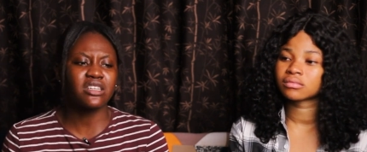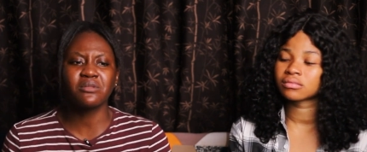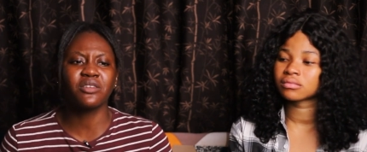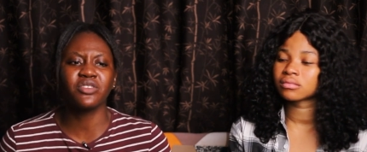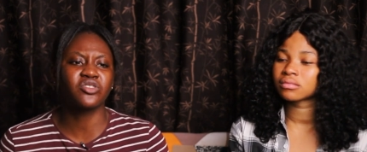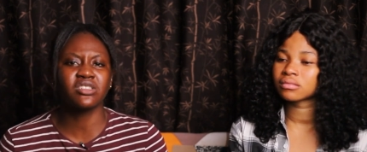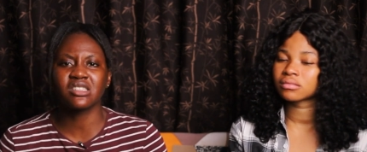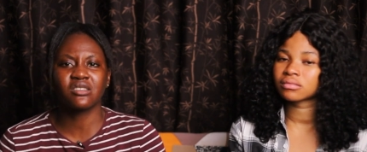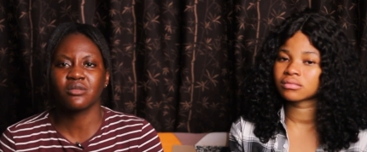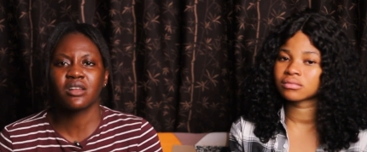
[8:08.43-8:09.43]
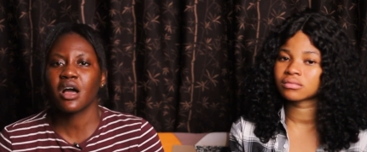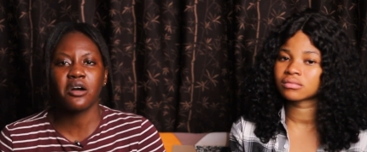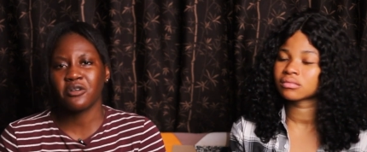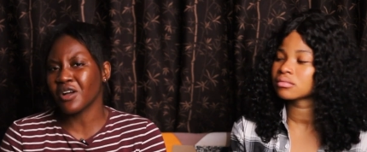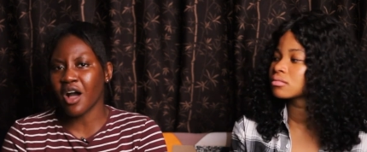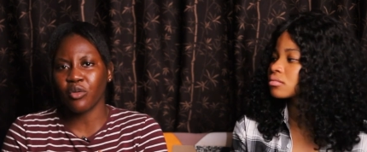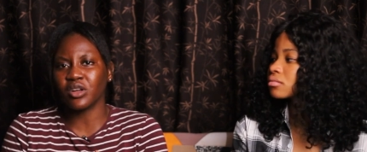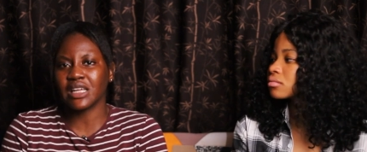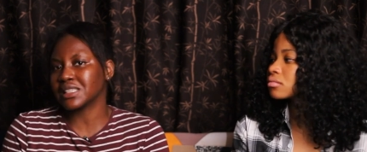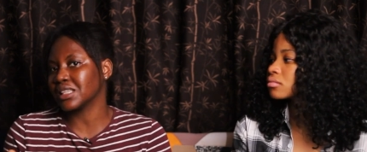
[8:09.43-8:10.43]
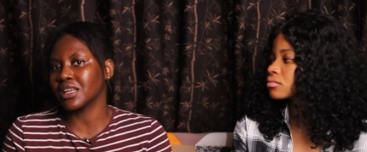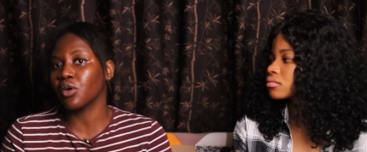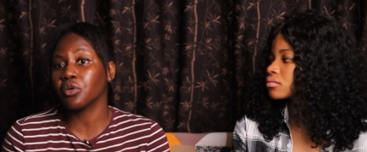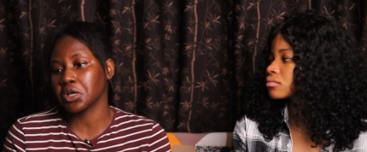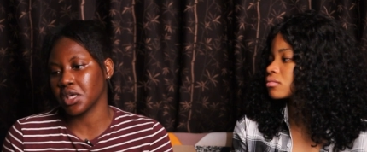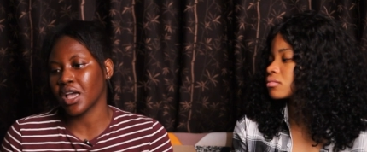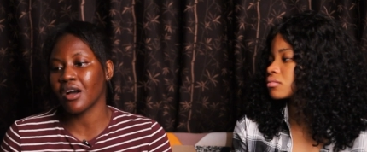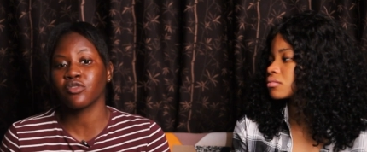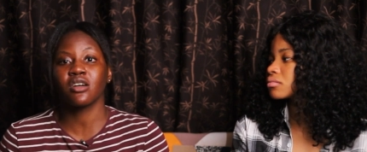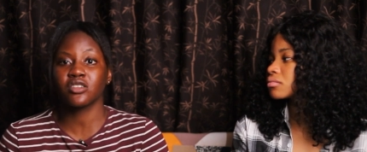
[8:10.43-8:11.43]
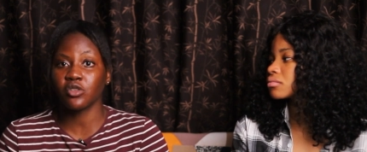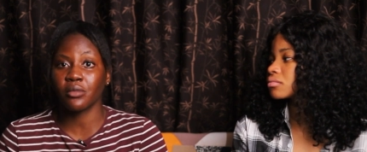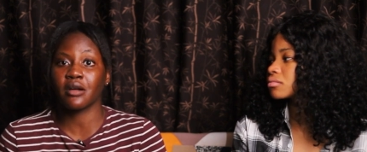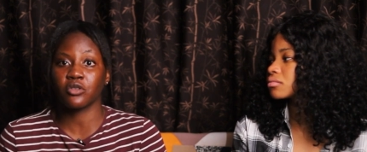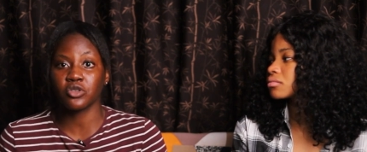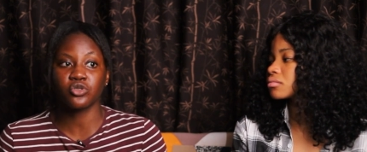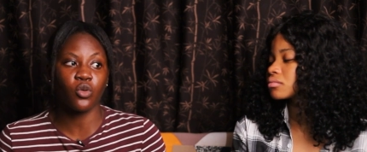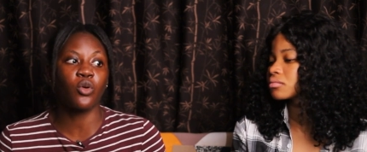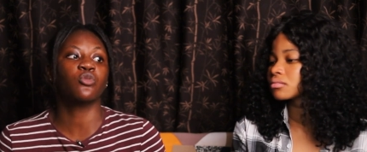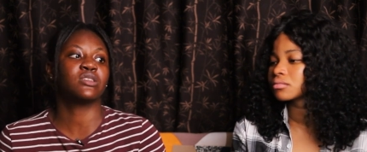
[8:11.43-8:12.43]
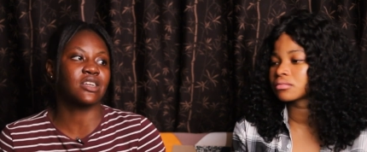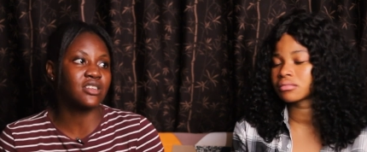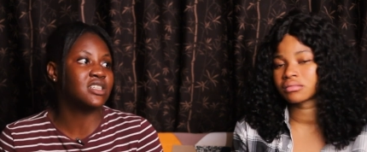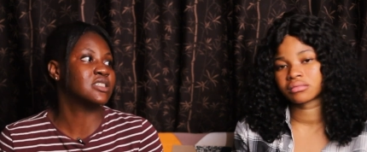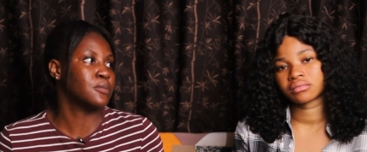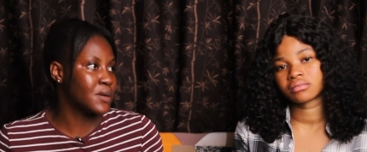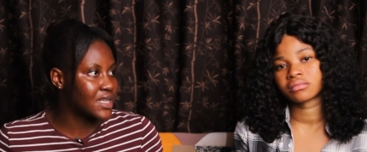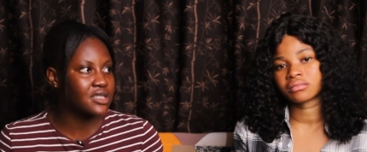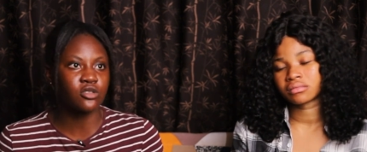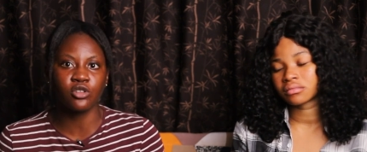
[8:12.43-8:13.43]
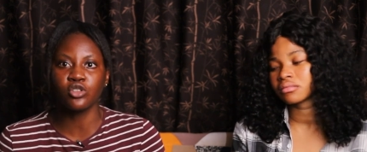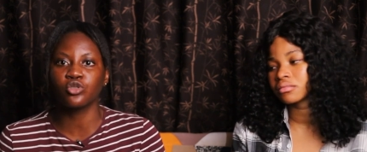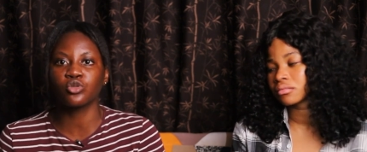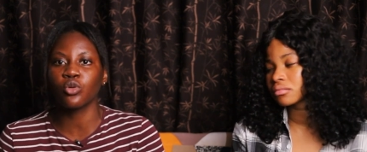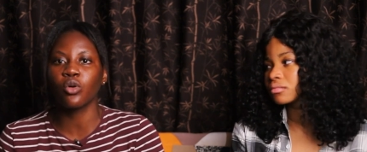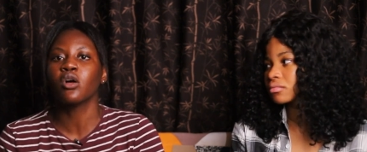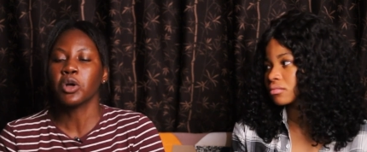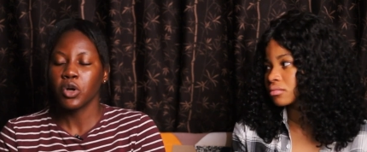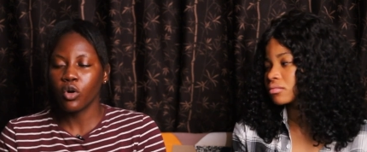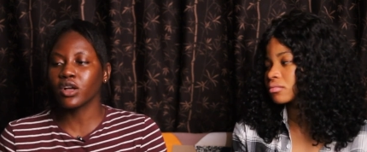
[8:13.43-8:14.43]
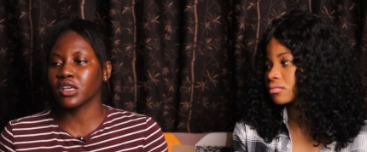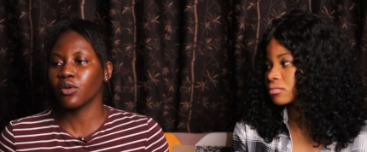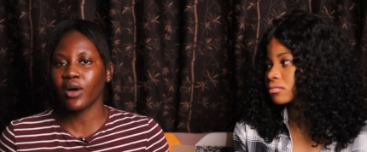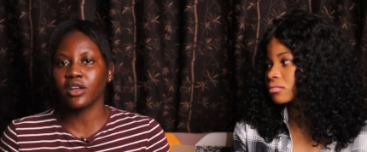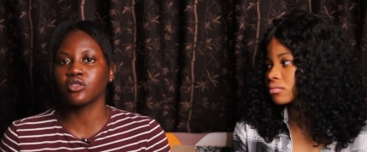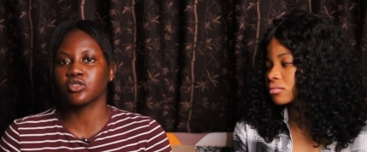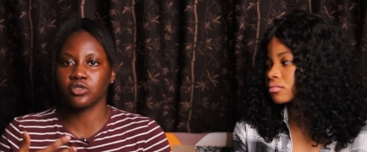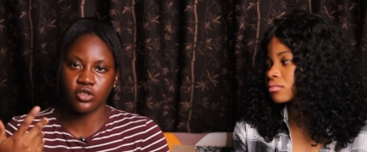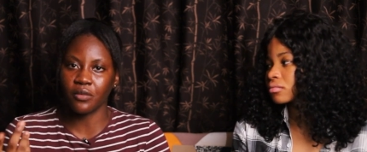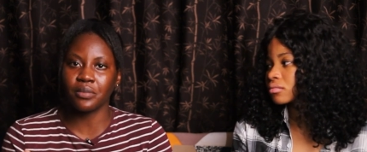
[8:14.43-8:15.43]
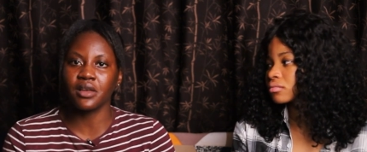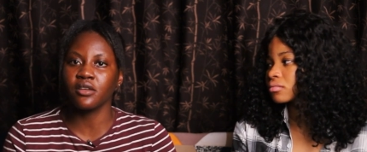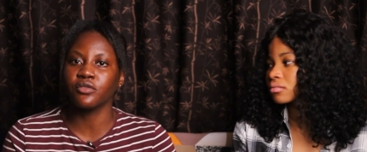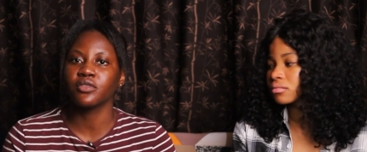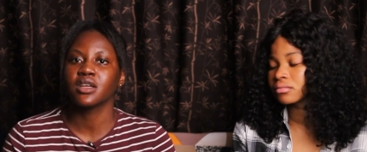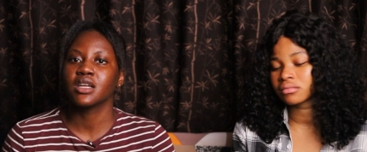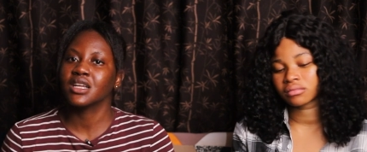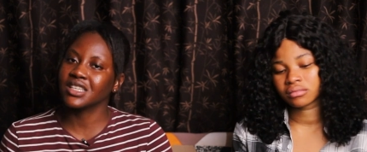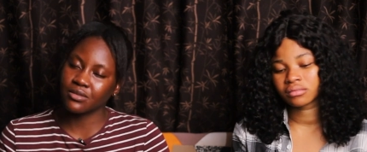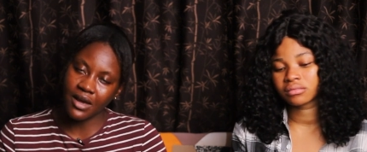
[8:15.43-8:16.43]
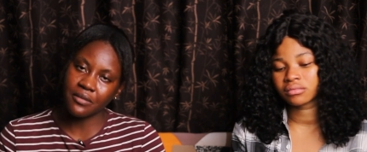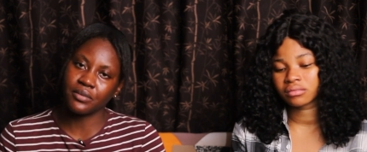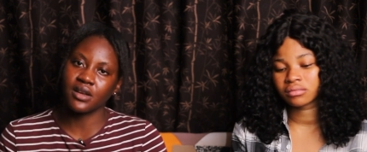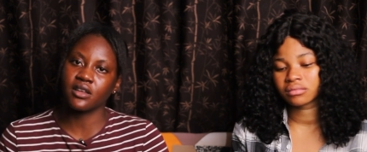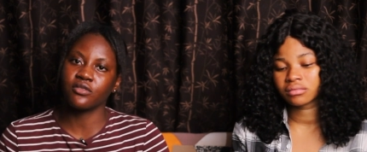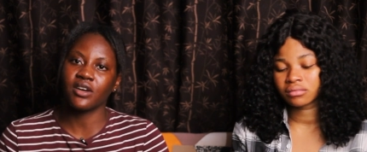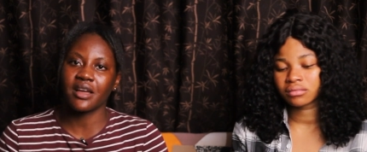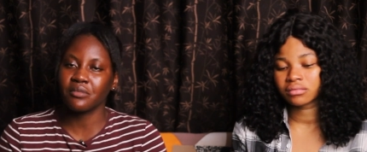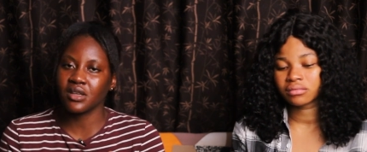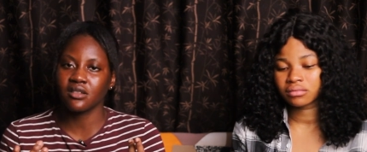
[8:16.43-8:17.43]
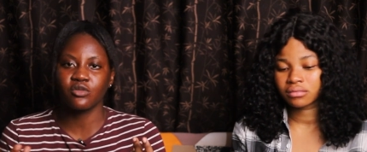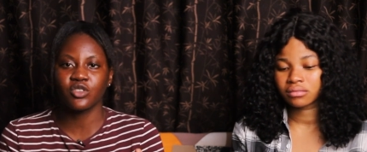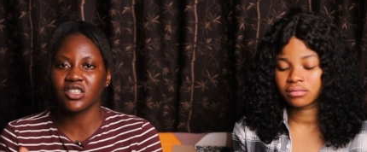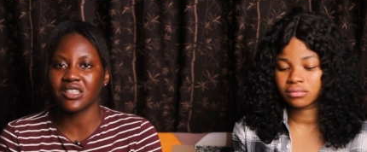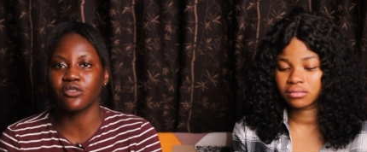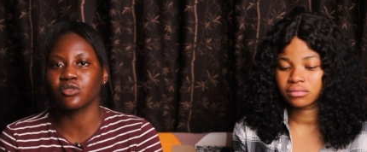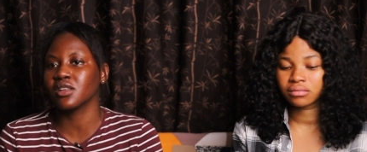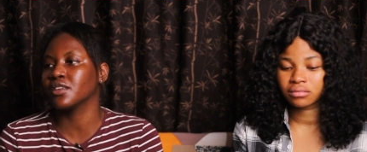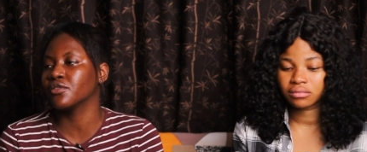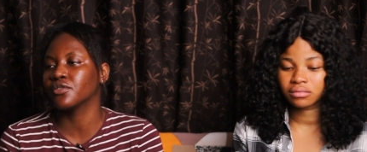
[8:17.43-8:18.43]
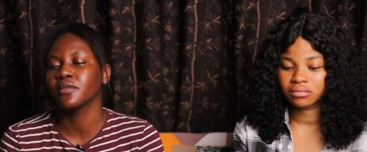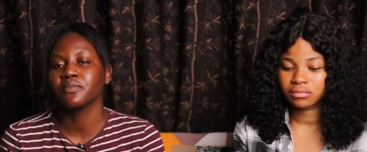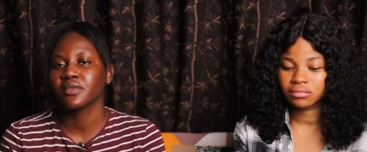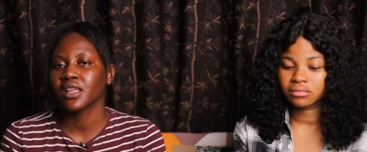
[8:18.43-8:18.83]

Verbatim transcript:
Speaker 1: he doesn't believe in Trinity. You know, I I understand that. Okay, I've actually come across someone who is actually debating on it. So okay why not use your belief it's my belief i mean we just have to live